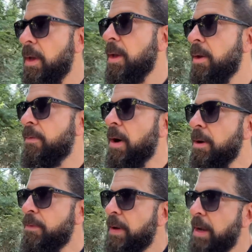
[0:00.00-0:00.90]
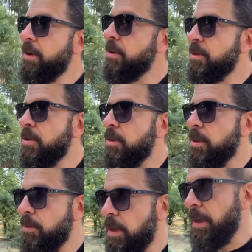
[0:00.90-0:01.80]
foreign fighters
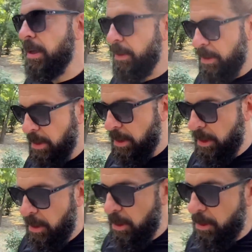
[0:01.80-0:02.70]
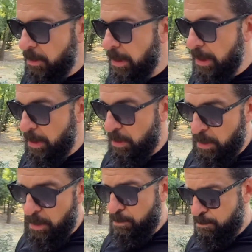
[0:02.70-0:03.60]
or
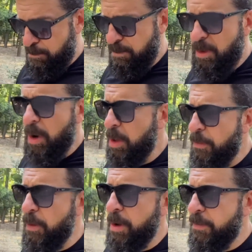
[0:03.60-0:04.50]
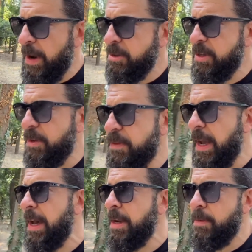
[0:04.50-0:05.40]
all the foreign fighters that have
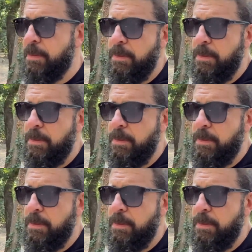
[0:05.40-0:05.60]
died.